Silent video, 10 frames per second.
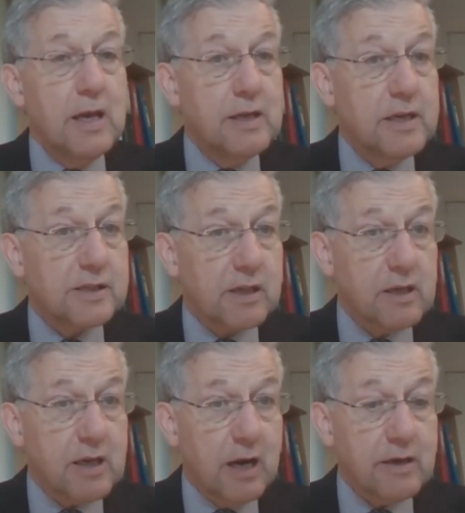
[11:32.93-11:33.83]
In his
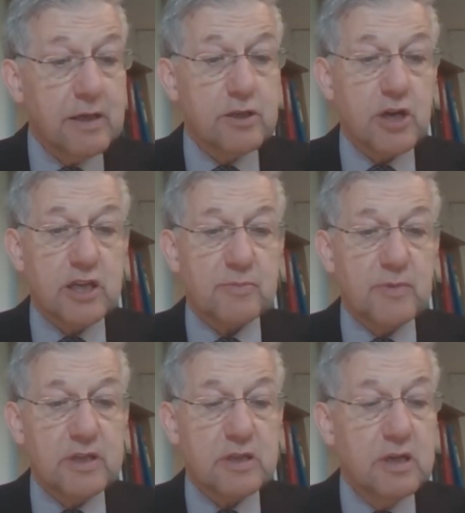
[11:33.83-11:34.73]
concurring
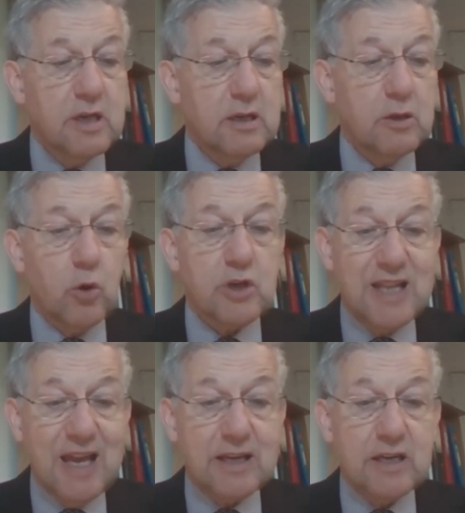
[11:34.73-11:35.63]
judgment,
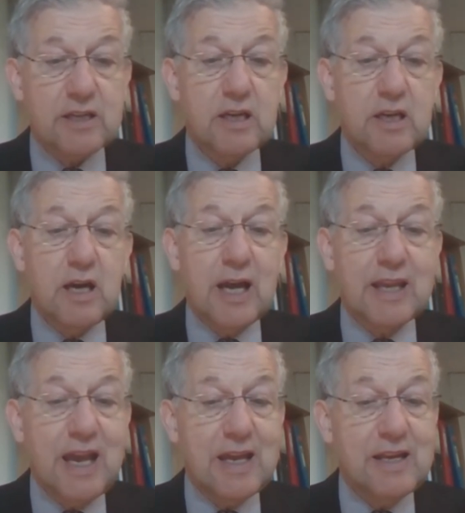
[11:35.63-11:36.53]
Lord Leggatt
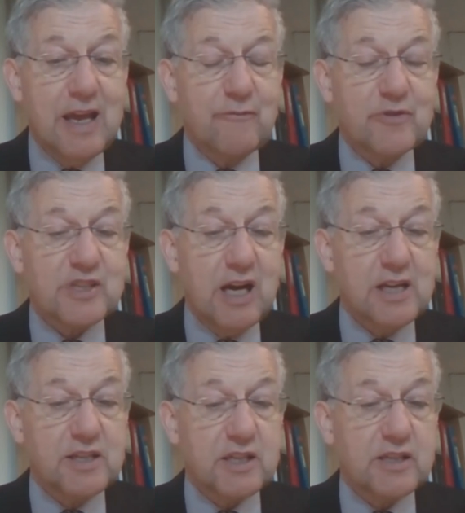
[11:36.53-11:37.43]
again
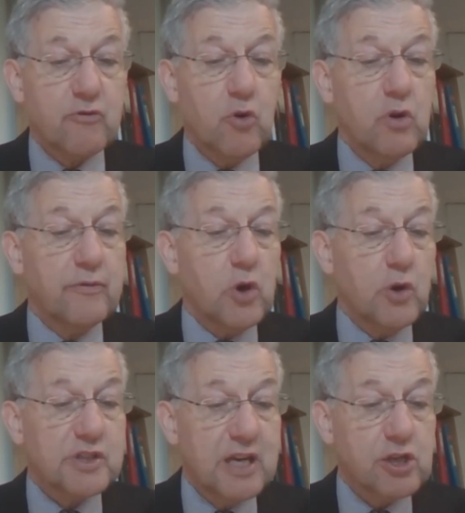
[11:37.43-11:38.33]
emphasises the role of
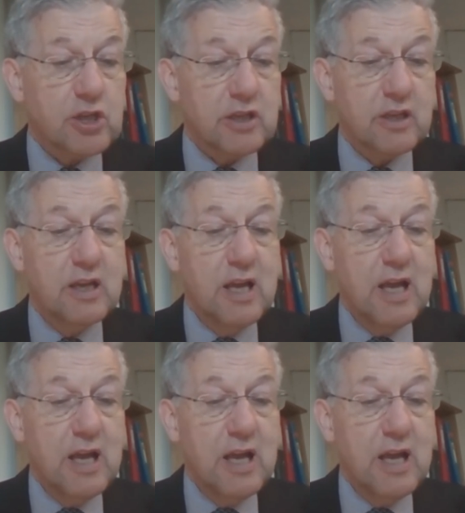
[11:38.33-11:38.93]
causation